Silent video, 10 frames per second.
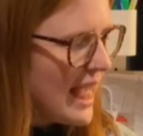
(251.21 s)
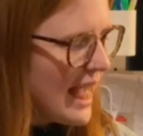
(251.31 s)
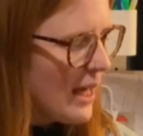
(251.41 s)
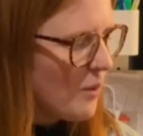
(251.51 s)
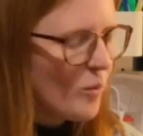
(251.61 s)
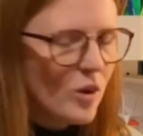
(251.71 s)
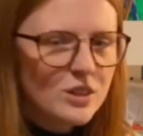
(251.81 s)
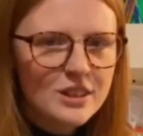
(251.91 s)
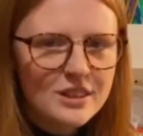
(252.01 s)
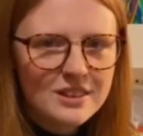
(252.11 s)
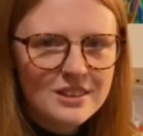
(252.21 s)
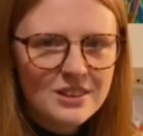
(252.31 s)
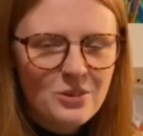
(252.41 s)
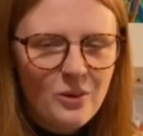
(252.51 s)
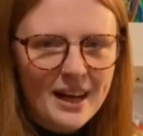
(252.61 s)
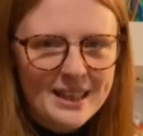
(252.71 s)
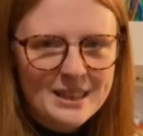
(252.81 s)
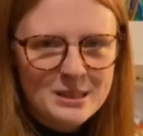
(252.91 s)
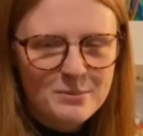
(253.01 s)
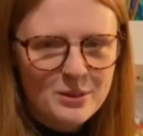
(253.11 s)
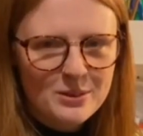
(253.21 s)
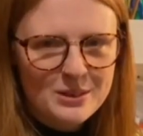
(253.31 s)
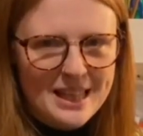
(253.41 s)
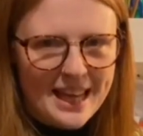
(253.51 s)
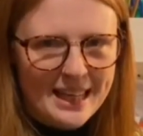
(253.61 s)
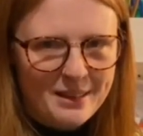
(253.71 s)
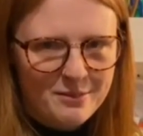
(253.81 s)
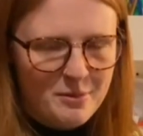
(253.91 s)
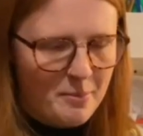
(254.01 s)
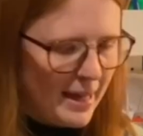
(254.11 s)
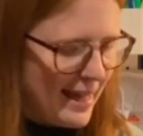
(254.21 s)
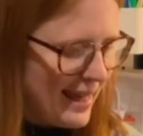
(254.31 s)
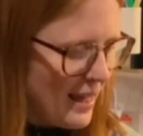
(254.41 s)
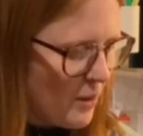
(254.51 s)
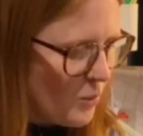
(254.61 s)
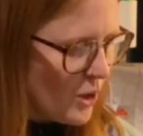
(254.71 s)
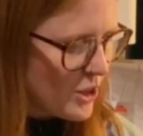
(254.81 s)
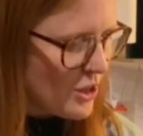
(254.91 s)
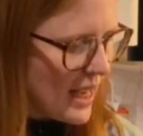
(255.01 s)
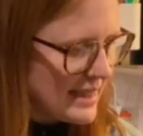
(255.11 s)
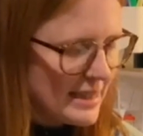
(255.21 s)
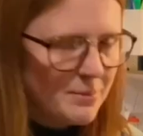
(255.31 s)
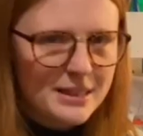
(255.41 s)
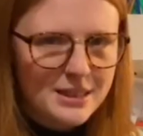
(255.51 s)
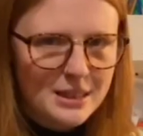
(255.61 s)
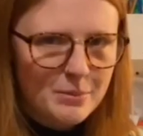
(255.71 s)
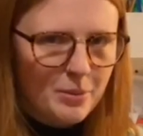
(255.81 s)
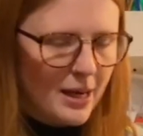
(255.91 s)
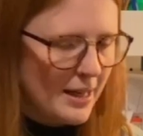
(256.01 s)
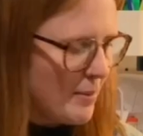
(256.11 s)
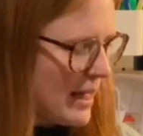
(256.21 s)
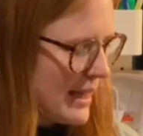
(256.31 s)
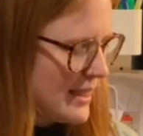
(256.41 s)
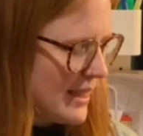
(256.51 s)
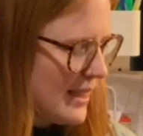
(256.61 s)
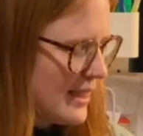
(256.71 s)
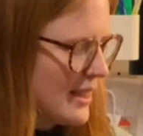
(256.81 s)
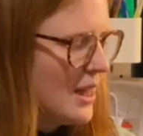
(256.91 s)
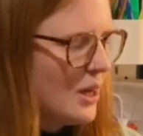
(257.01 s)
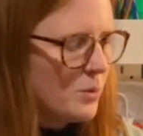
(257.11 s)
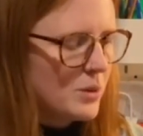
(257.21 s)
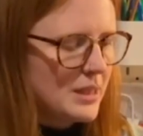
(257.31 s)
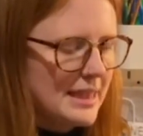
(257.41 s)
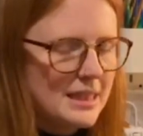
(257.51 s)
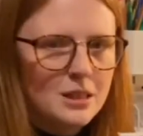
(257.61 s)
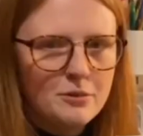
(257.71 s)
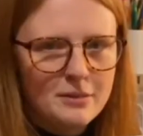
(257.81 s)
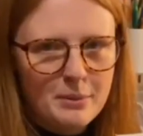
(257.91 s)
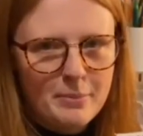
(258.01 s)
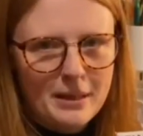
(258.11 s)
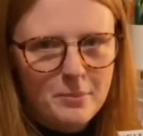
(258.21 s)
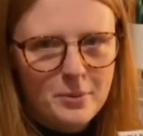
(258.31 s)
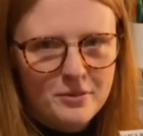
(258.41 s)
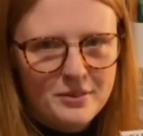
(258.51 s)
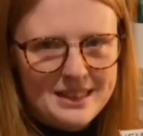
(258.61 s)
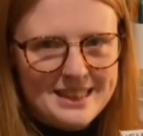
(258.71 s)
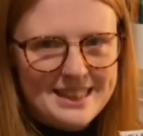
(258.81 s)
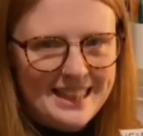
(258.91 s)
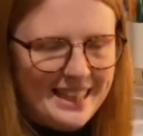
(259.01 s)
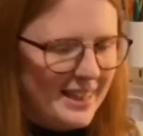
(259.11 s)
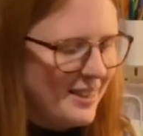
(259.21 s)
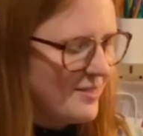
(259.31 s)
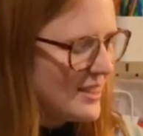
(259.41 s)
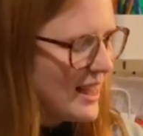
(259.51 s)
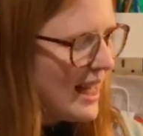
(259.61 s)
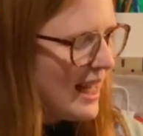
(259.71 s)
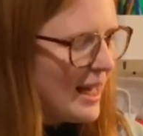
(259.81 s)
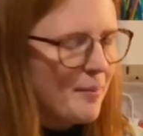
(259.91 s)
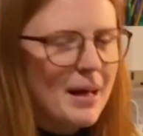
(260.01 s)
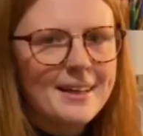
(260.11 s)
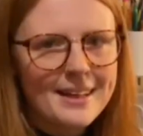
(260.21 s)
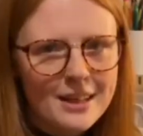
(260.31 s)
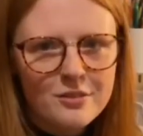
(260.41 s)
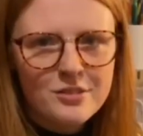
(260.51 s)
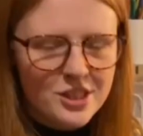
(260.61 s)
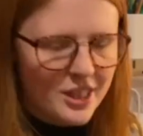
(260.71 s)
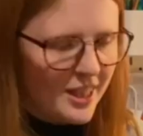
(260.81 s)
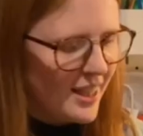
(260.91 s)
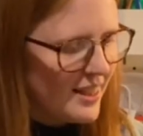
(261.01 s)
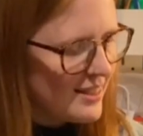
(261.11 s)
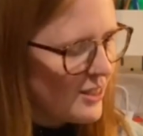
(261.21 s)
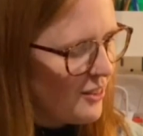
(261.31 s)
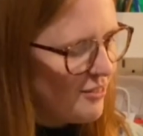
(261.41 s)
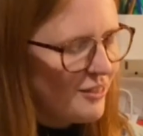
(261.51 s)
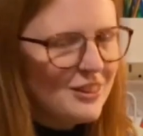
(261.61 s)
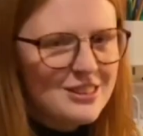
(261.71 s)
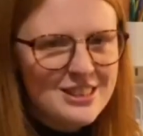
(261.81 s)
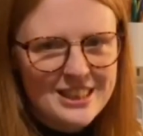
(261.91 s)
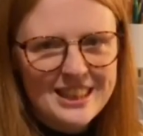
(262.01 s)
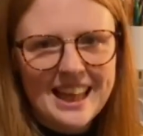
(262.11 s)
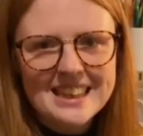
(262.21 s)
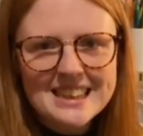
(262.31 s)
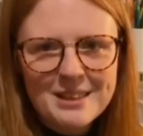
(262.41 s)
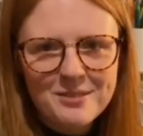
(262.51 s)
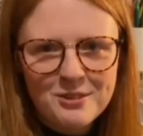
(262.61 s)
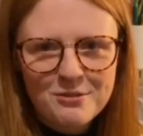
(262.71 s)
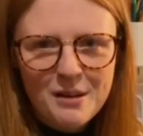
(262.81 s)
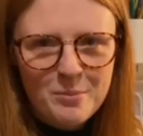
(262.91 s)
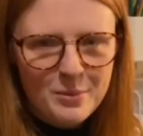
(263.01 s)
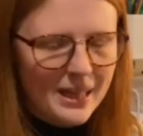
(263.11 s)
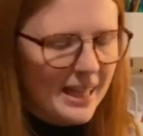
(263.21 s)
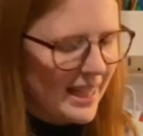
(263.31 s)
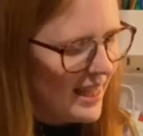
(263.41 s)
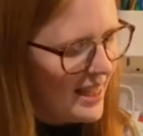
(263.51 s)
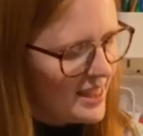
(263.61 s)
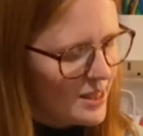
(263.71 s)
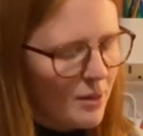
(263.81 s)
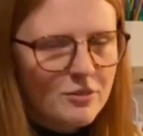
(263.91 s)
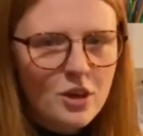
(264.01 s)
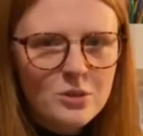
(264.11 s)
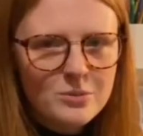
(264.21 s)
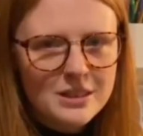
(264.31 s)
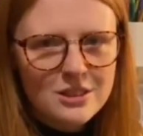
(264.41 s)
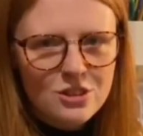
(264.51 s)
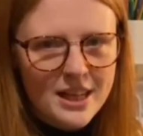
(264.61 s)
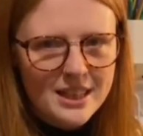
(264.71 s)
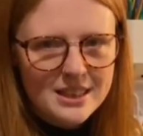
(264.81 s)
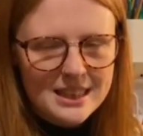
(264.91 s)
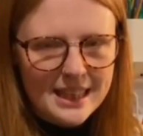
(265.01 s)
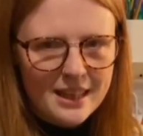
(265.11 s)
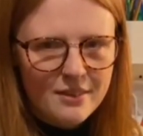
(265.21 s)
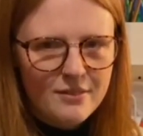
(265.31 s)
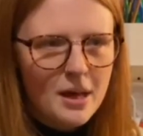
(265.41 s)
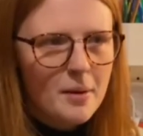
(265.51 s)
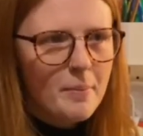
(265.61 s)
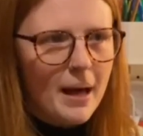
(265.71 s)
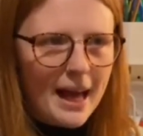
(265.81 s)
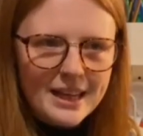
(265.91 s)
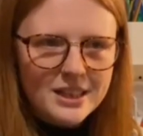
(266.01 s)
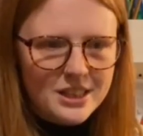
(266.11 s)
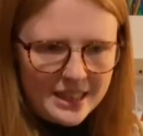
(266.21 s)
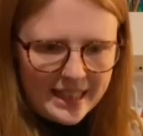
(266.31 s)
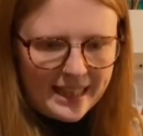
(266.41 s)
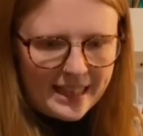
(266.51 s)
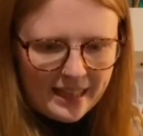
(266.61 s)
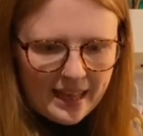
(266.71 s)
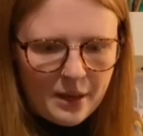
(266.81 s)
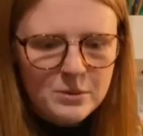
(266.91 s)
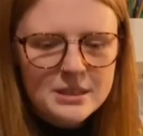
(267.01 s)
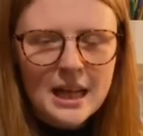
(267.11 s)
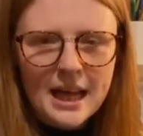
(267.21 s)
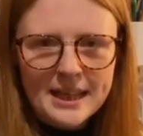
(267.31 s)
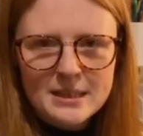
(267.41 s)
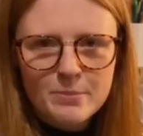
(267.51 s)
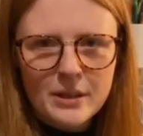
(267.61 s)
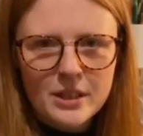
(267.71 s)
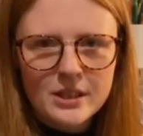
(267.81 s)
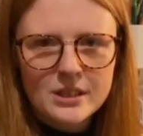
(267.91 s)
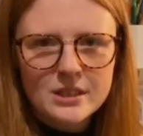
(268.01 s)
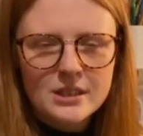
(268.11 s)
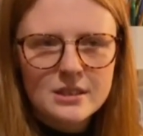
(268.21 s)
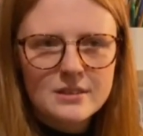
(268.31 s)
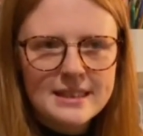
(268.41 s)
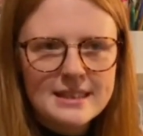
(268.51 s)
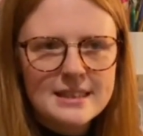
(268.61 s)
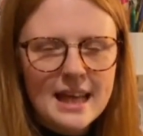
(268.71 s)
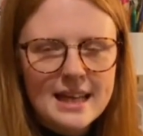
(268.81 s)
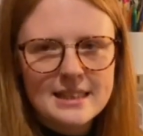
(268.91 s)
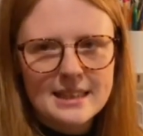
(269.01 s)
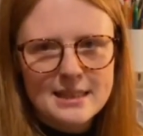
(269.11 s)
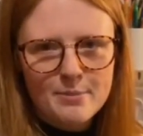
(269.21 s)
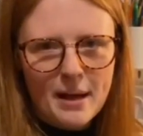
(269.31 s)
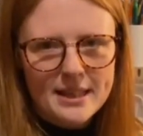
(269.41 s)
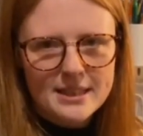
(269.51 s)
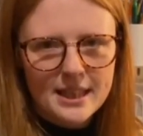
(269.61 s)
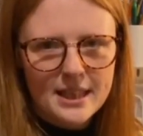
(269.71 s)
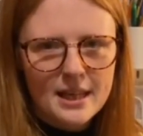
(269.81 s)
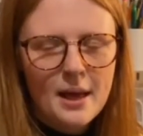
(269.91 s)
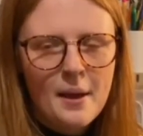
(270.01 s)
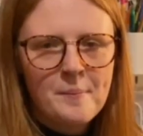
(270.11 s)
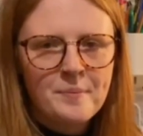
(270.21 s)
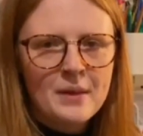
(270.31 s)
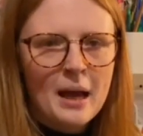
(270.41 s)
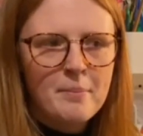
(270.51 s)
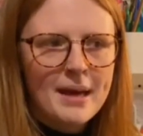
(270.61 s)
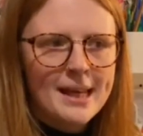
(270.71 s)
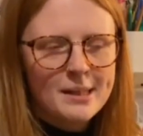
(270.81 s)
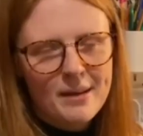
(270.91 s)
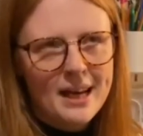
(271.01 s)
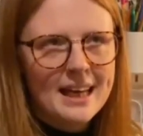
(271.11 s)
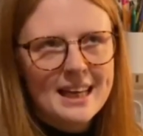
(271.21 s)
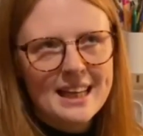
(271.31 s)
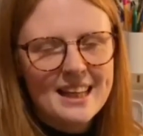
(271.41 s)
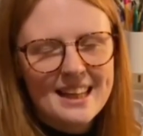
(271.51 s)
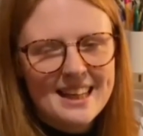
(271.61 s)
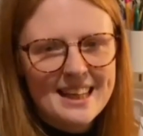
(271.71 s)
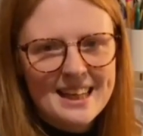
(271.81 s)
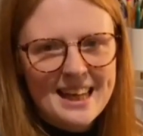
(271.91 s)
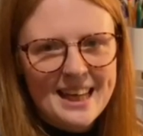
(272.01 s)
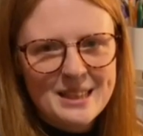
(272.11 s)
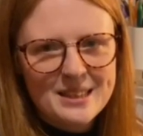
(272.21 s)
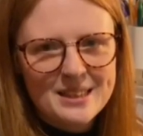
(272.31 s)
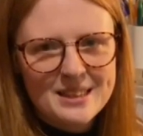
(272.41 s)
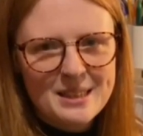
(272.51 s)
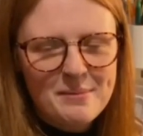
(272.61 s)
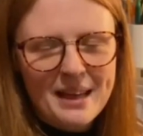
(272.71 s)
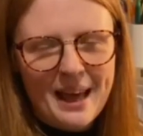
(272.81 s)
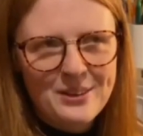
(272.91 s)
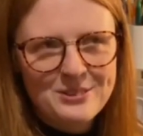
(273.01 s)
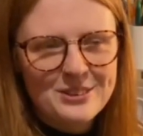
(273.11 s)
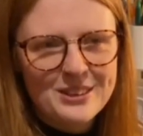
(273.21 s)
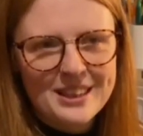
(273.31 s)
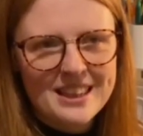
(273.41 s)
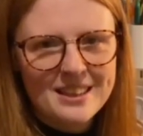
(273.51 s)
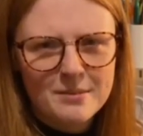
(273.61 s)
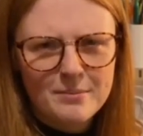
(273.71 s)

It wasn't quite smooth sailing for me. What attracted me to the pattern was these lovely big puffy sleeves, and I love shirts. Unfortunately, I didn't have enough fabric, so I've gone with the straight sleeve, but actually it was nice because since getting this pattern, I made my Lady McElroy